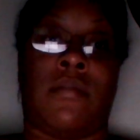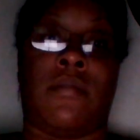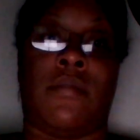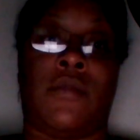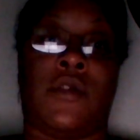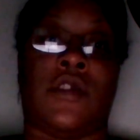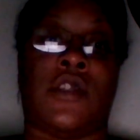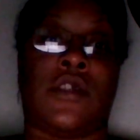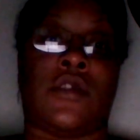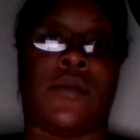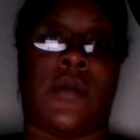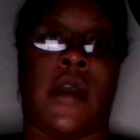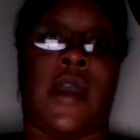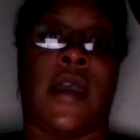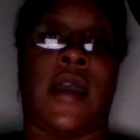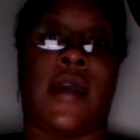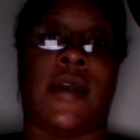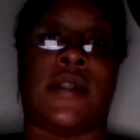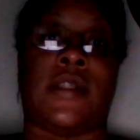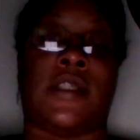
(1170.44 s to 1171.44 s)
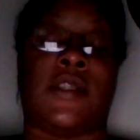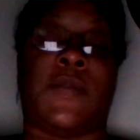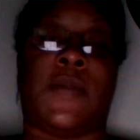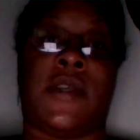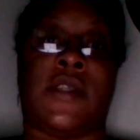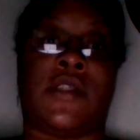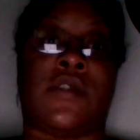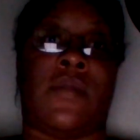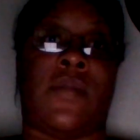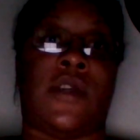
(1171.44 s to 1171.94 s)
which is why I had to
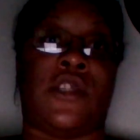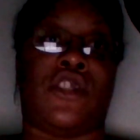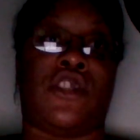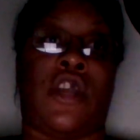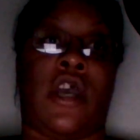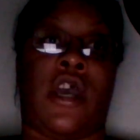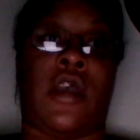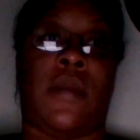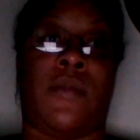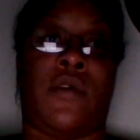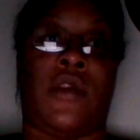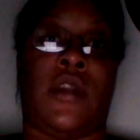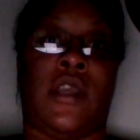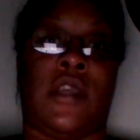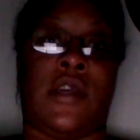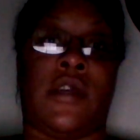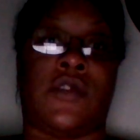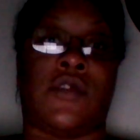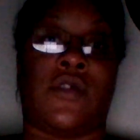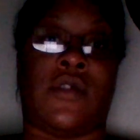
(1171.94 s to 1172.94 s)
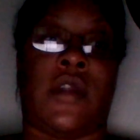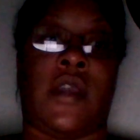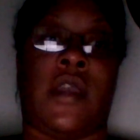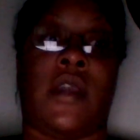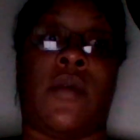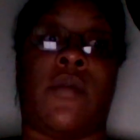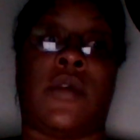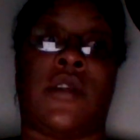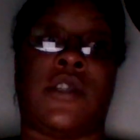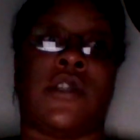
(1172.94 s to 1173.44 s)
spend so much time on it yesterday,
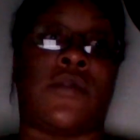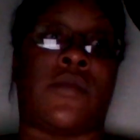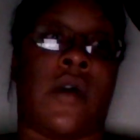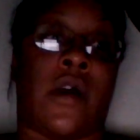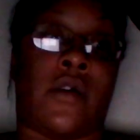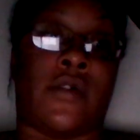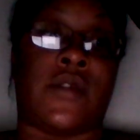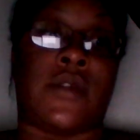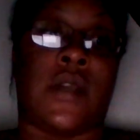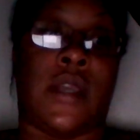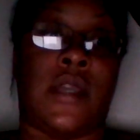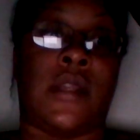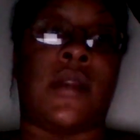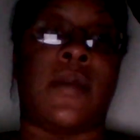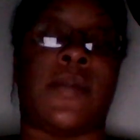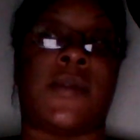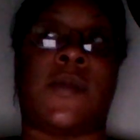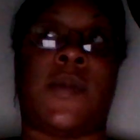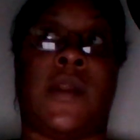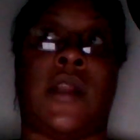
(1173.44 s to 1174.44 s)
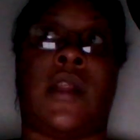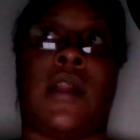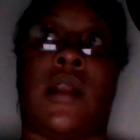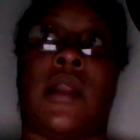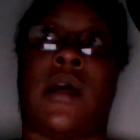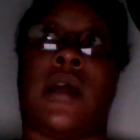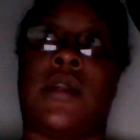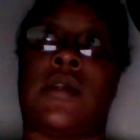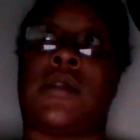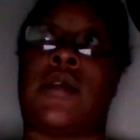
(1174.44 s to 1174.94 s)
and which is why I end up spending a
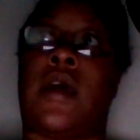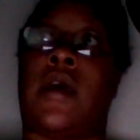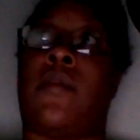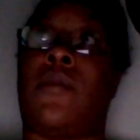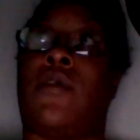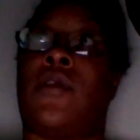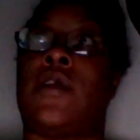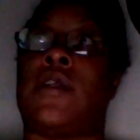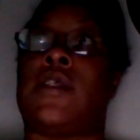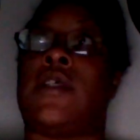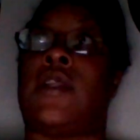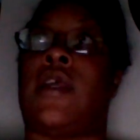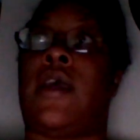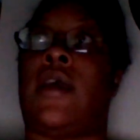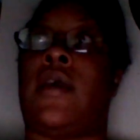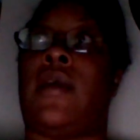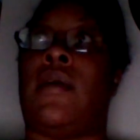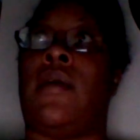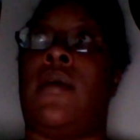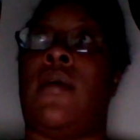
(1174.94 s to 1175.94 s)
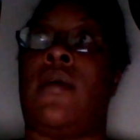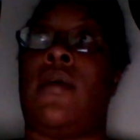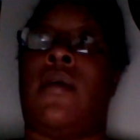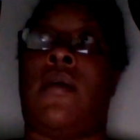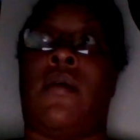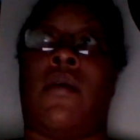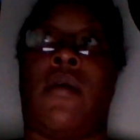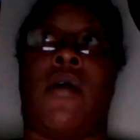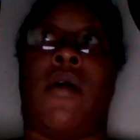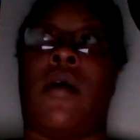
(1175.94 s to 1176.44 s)
lot of time on it today,
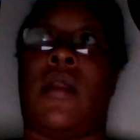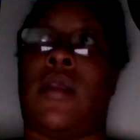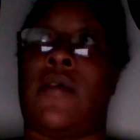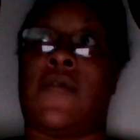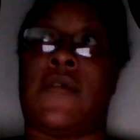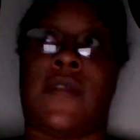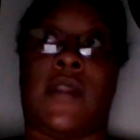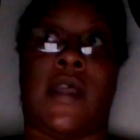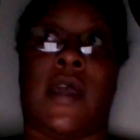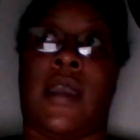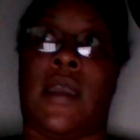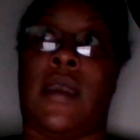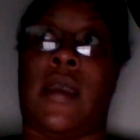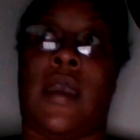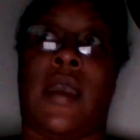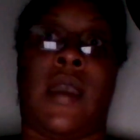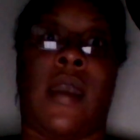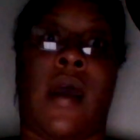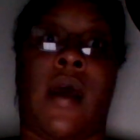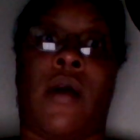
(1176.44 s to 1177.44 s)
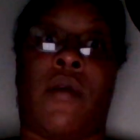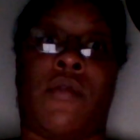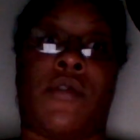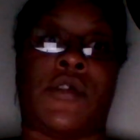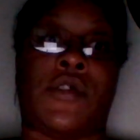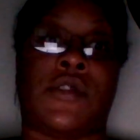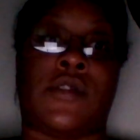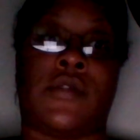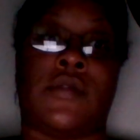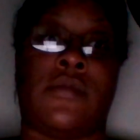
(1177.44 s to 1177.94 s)
all of like eight
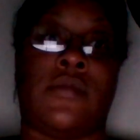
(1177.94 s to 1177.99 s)
hours,